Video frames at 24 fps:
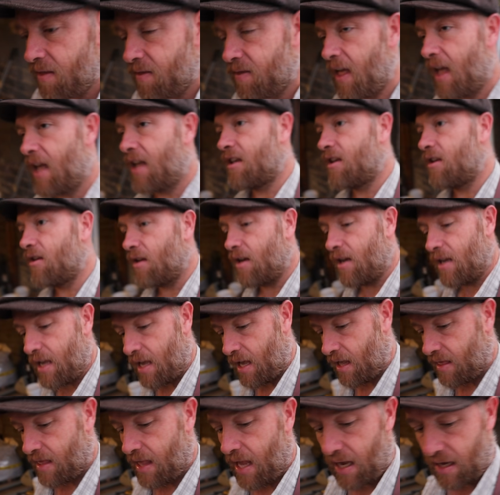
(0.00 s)
Thank you
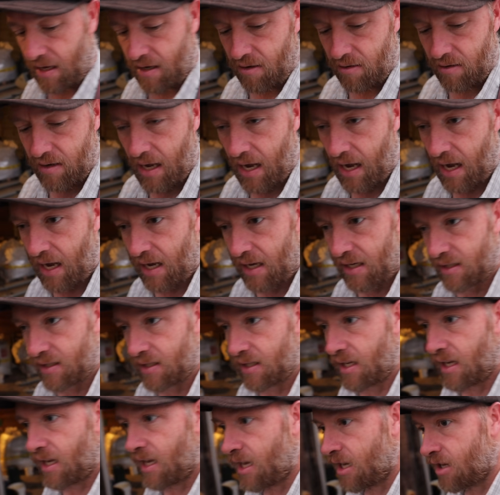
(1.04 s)
again. Thank you
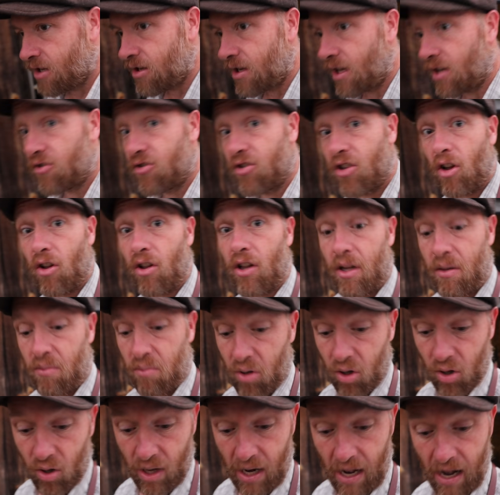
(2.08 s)
guys. You guys totally
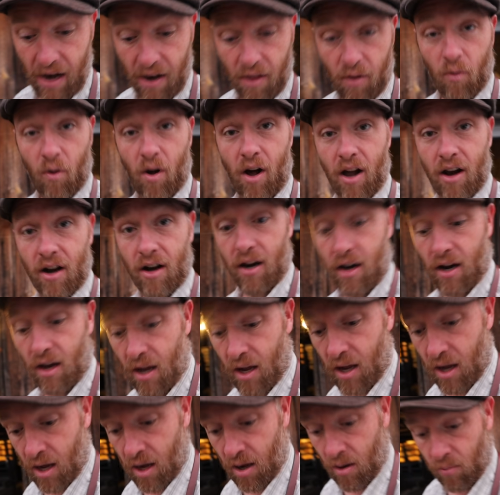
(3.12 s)
blew it out of the water.
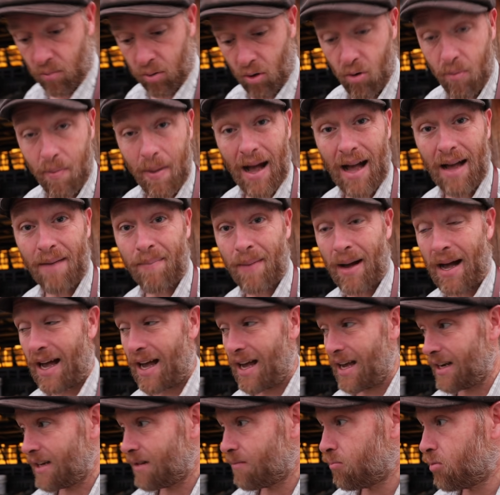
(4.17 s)
Blew my
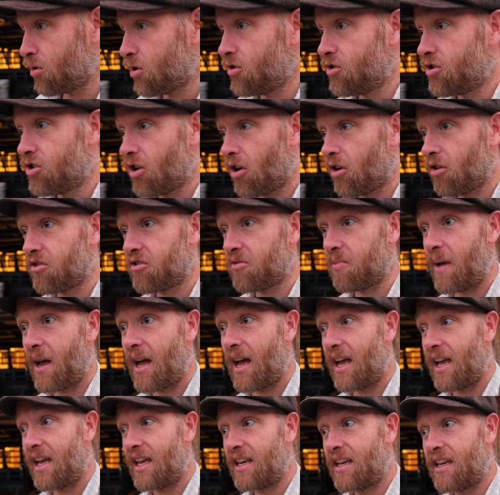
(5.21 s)
mind, blew Joel's
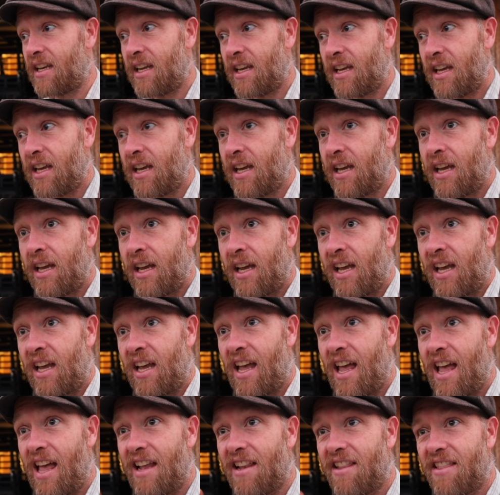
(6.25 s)
mind.
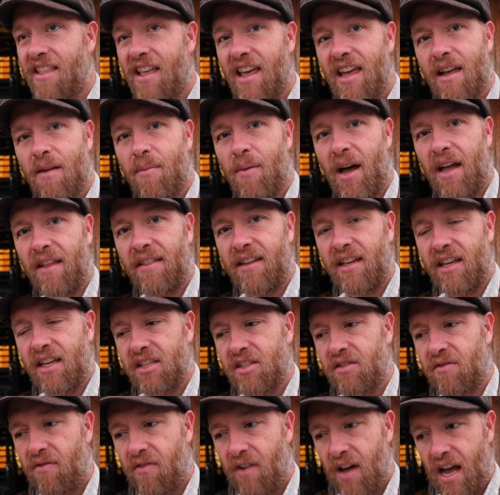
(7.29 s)
And think about
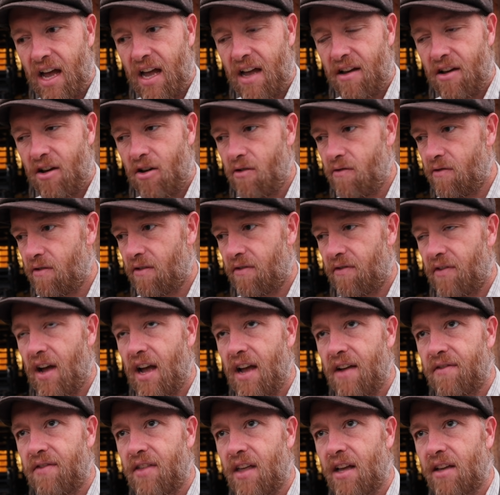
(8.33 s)
this, five, over
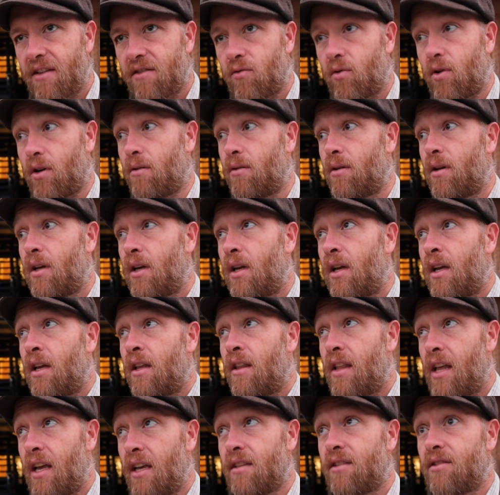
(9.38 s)
5,000, well,
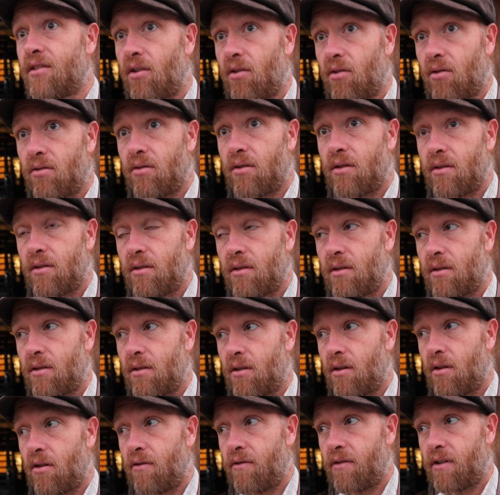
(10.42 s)
they sold
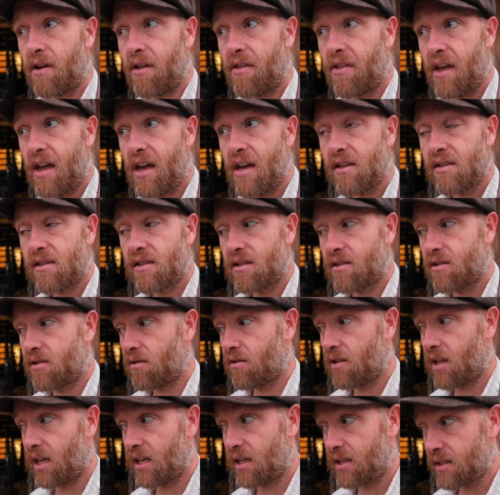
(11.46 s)
over a thousand,
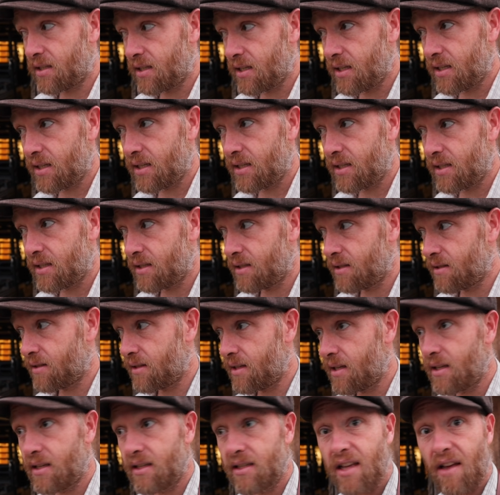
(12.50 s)
so like six,
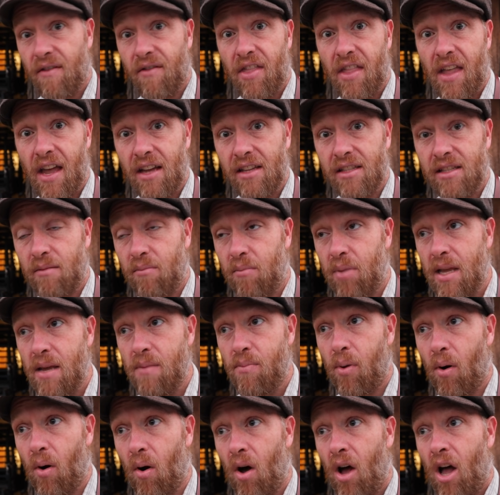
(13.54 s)
six, seven thousand
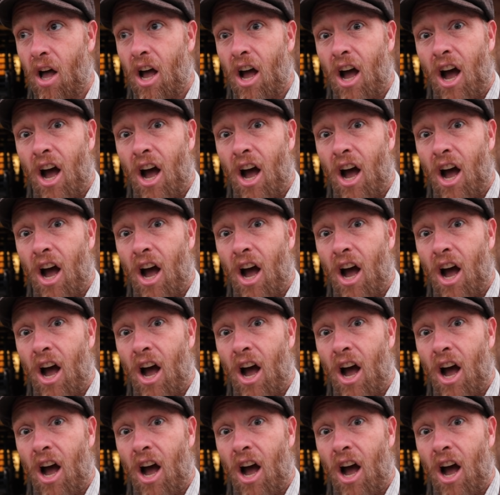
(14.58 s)
people